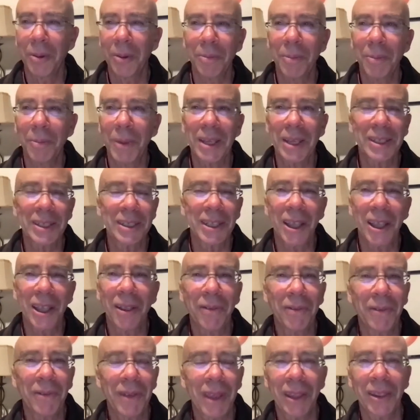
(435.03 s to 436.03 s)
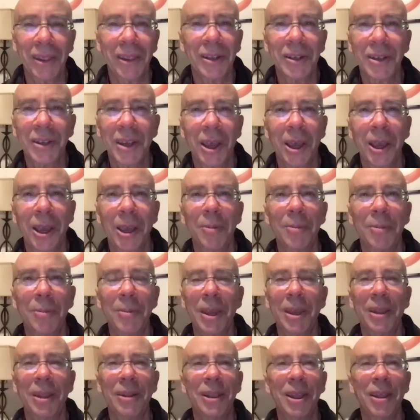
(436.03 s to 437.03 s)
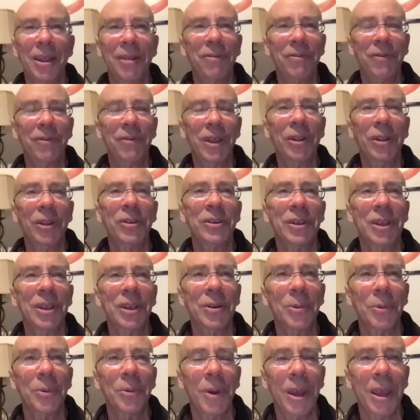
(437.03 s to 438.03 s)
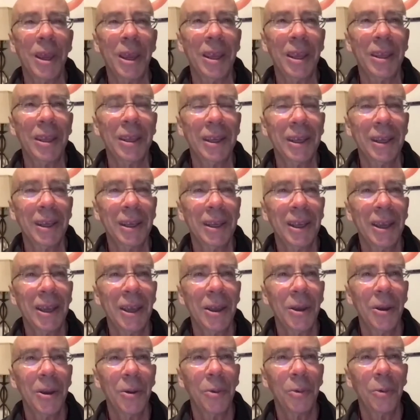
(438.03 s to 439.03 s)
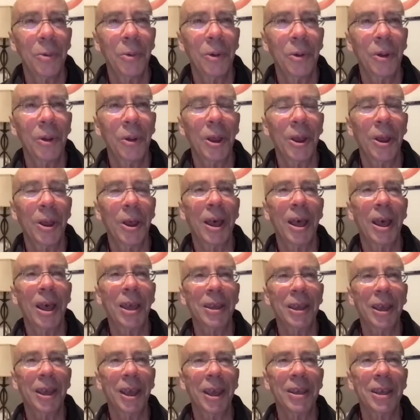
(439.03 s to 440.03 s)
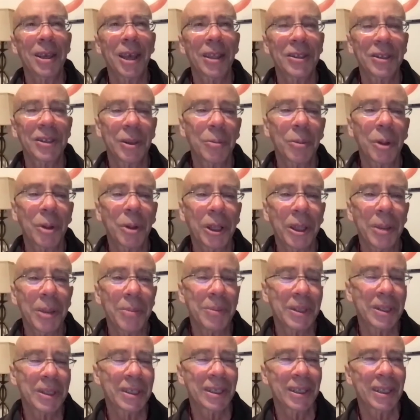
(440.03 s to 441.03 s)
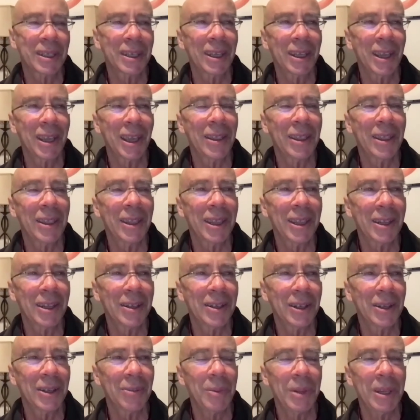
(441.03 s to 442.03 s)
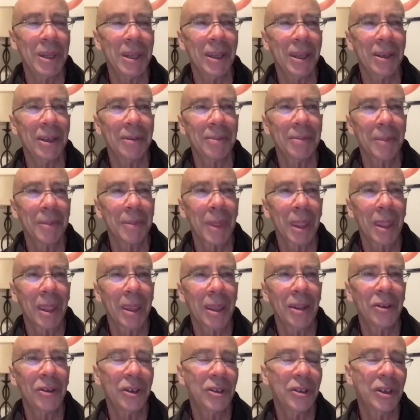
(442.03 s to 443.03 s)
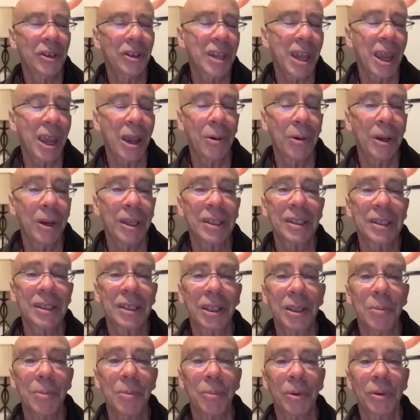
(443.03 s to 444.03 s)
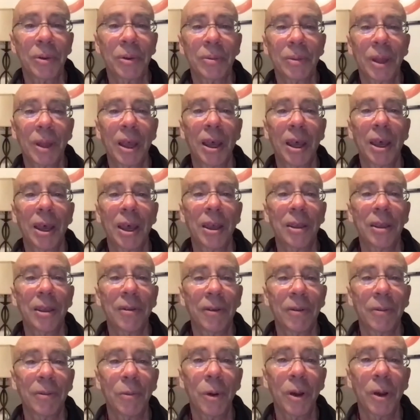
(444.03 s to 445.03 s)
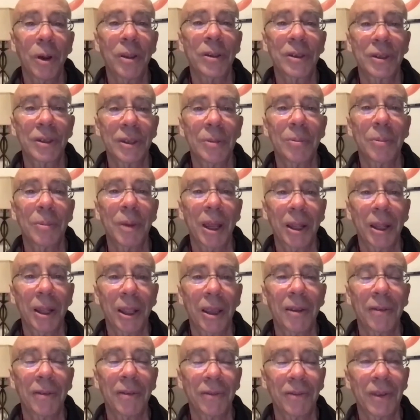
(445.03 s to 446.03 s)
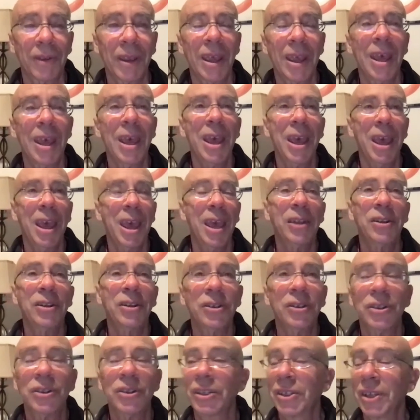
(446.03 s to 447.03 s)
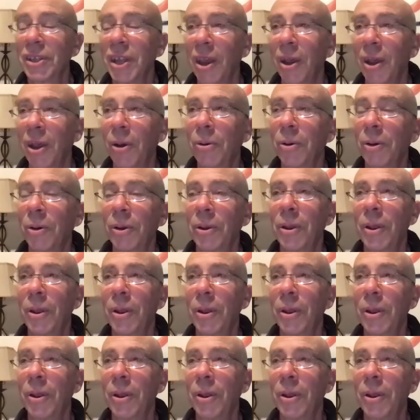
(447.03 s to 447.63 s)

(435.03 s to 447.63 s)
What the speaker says: myself at the time, and felt in a way I got some glimpse, I think, into just how asleep I was in my life, and to just how